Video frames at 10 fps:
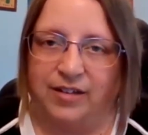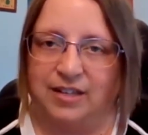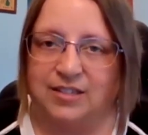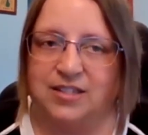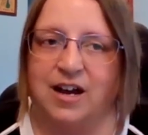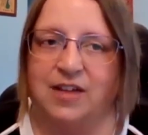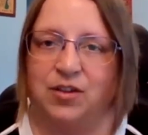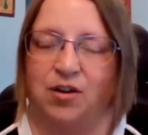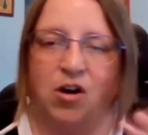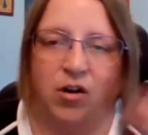Like it's not
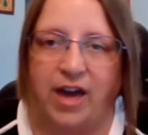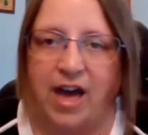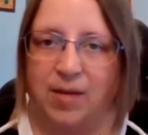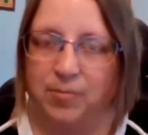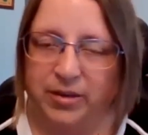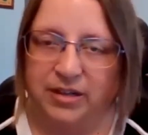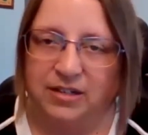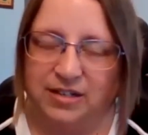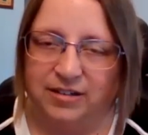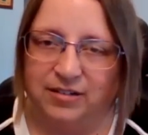the all cap big
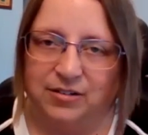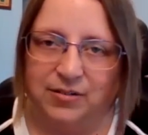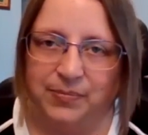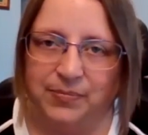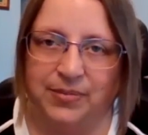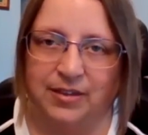deal